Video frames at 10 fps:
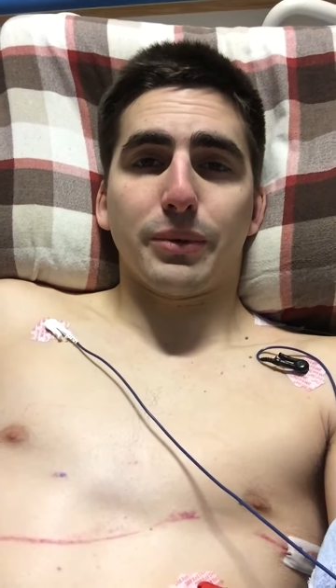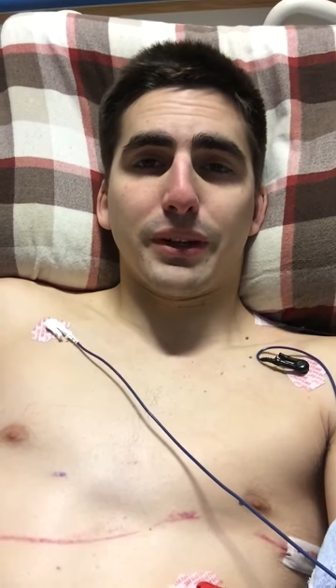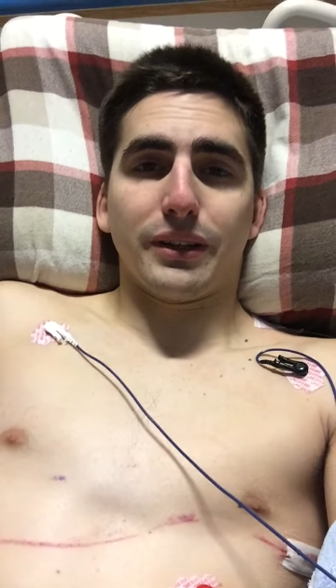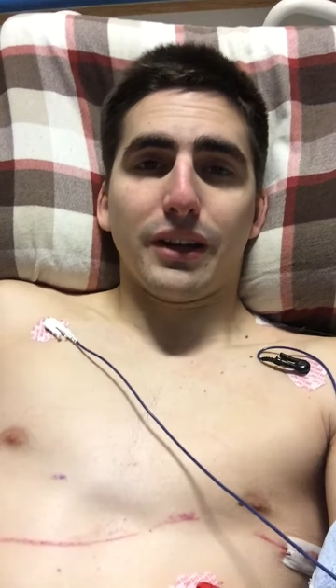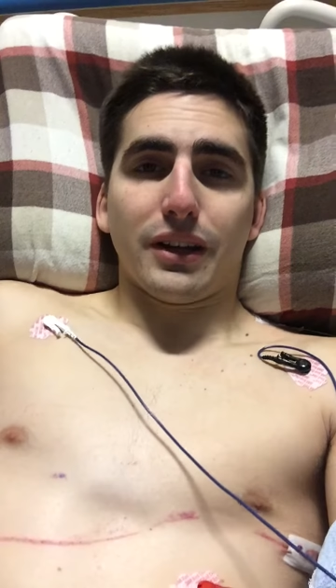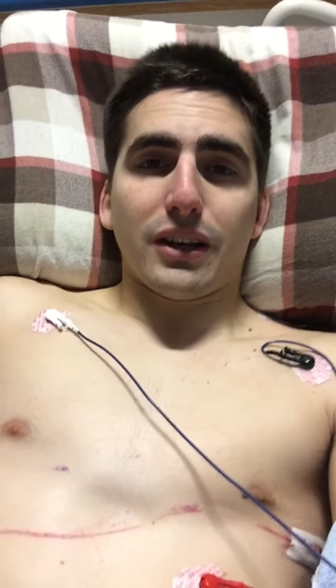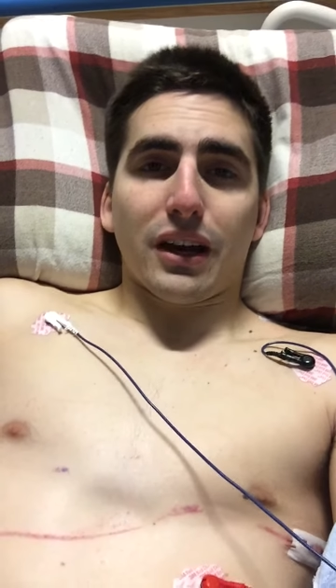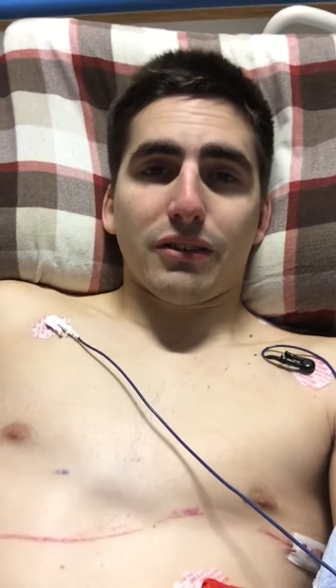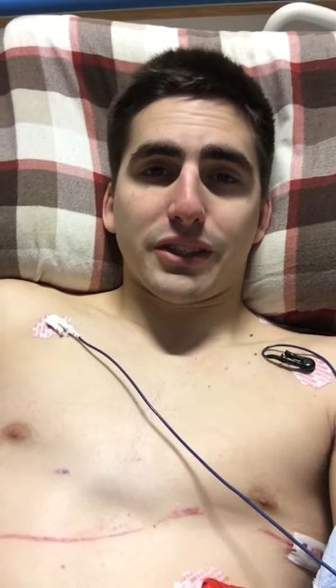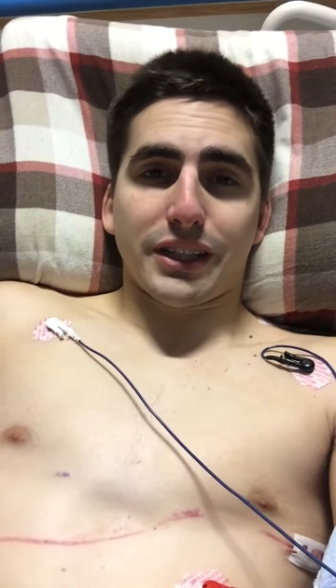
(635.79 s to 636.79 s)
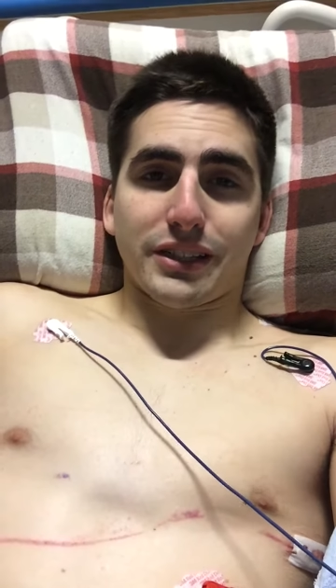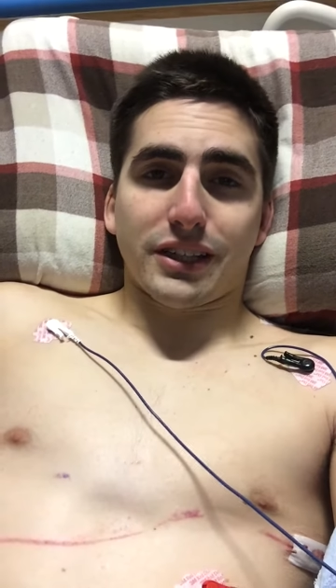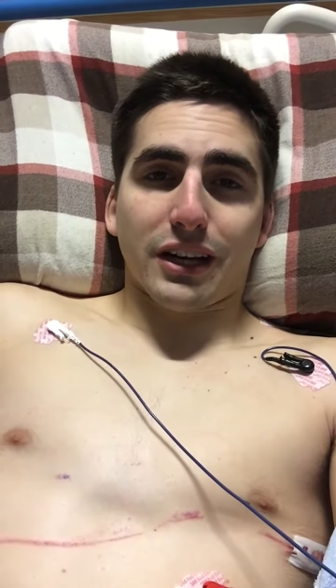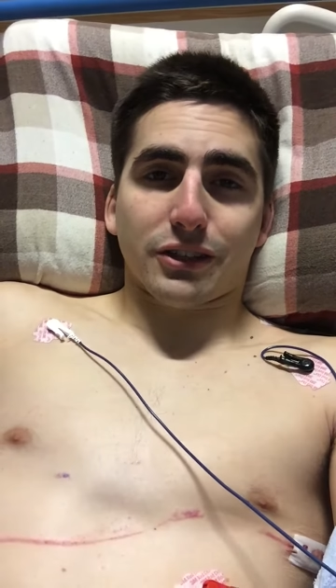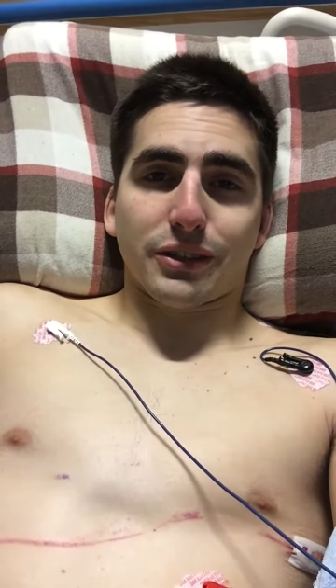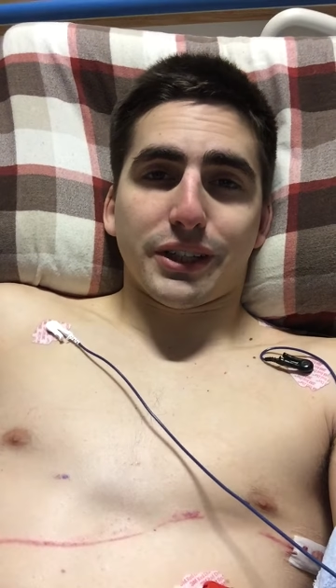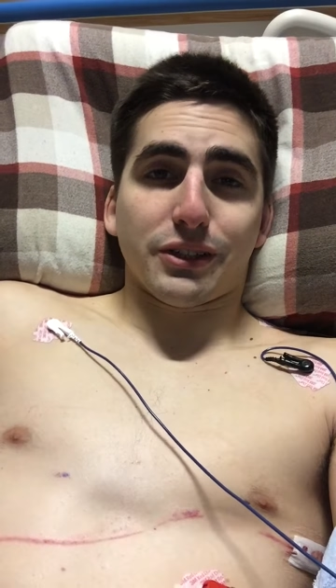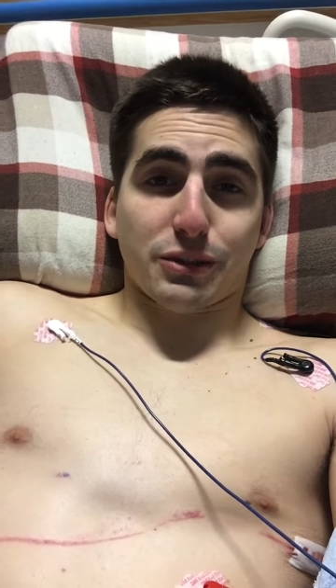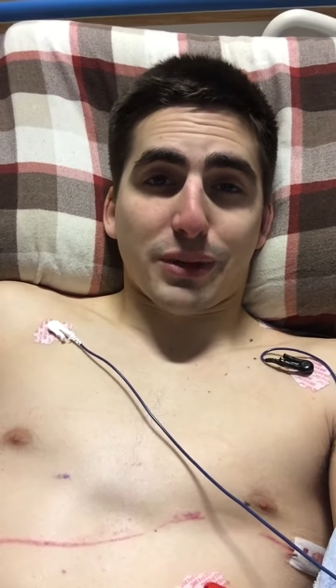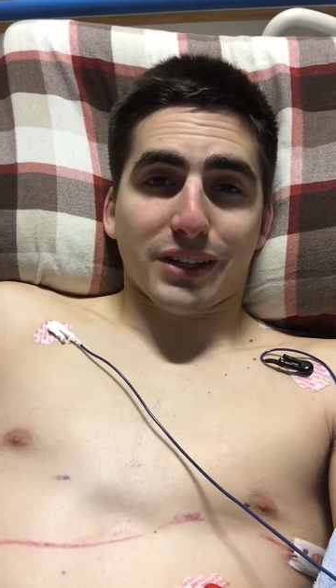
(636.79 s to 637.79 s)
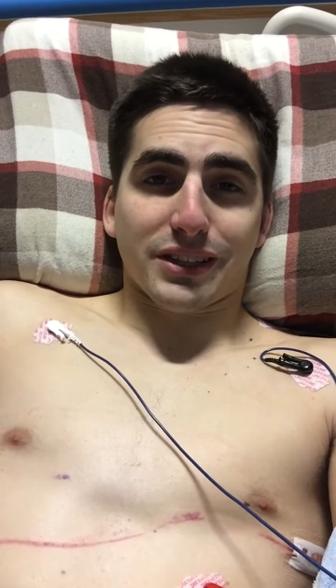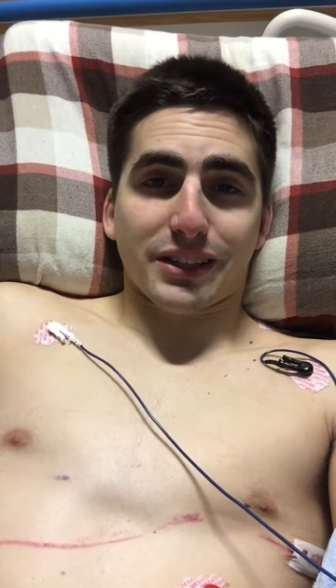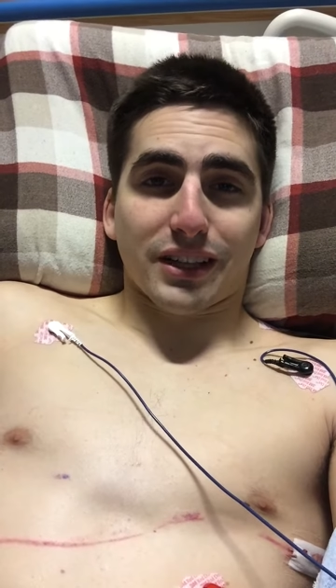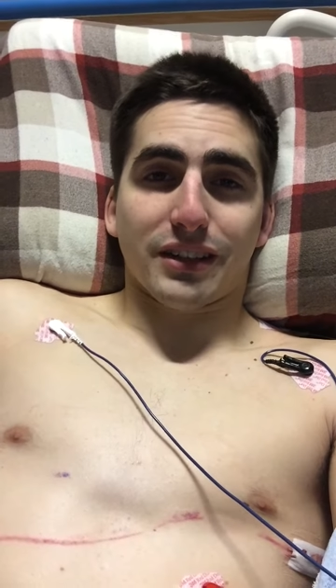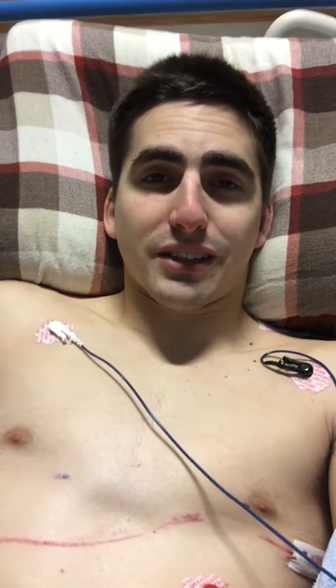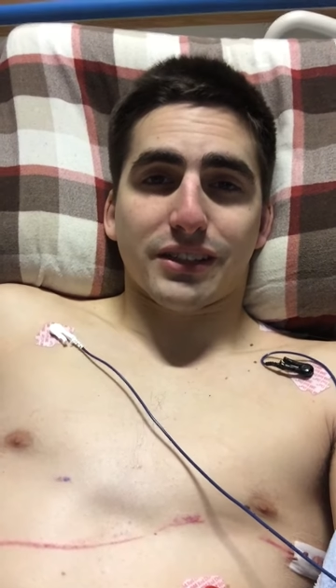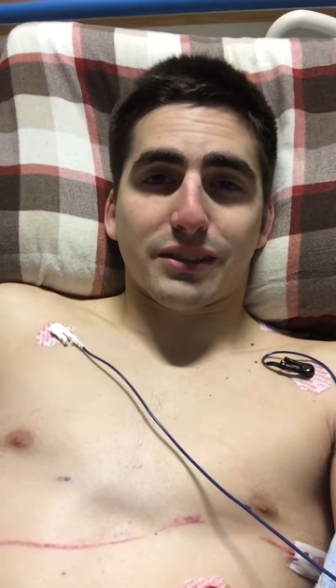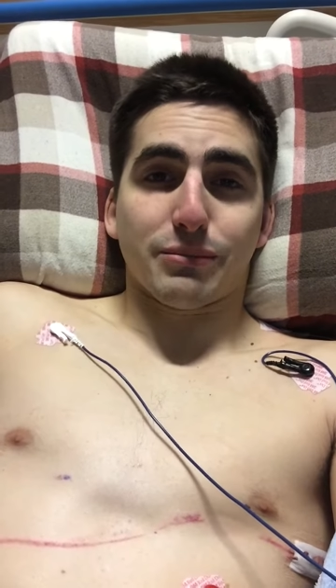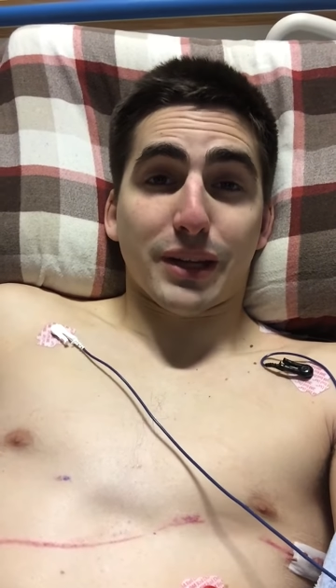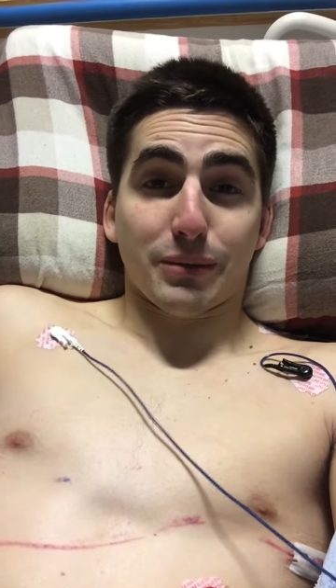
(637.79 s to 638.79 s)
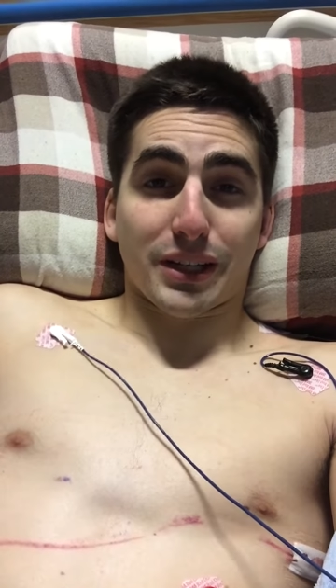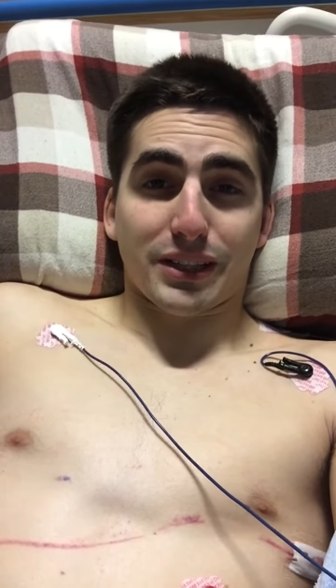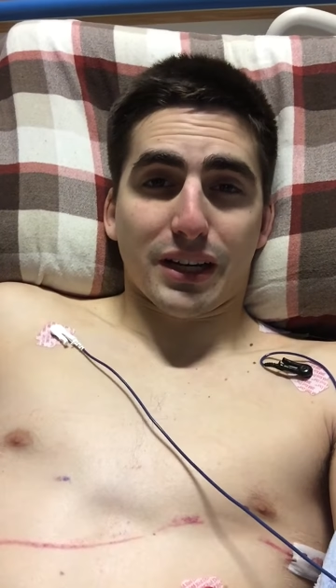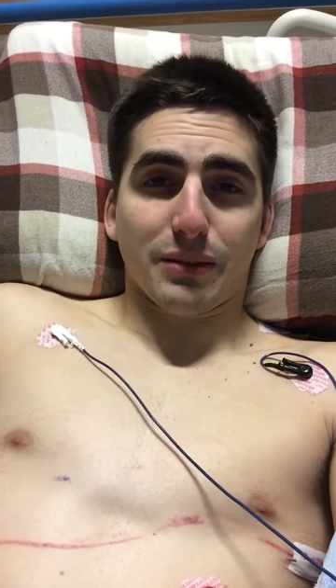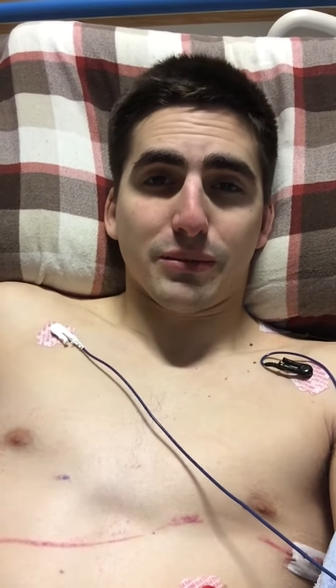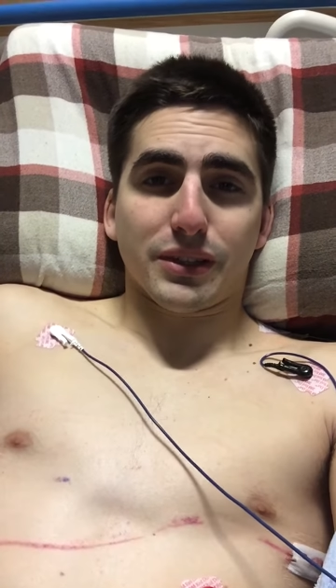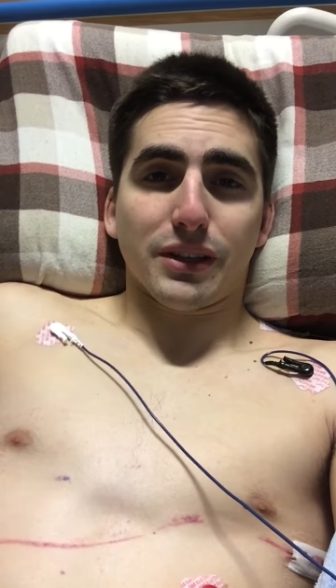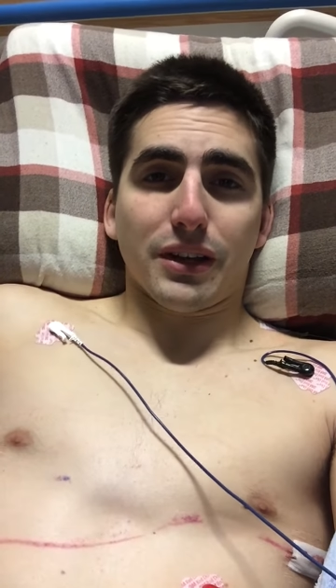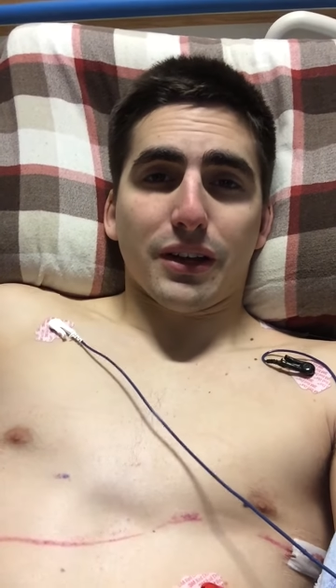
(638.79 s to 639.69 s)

But obviously, he's a doctor; he knows best. He's done this many, many times.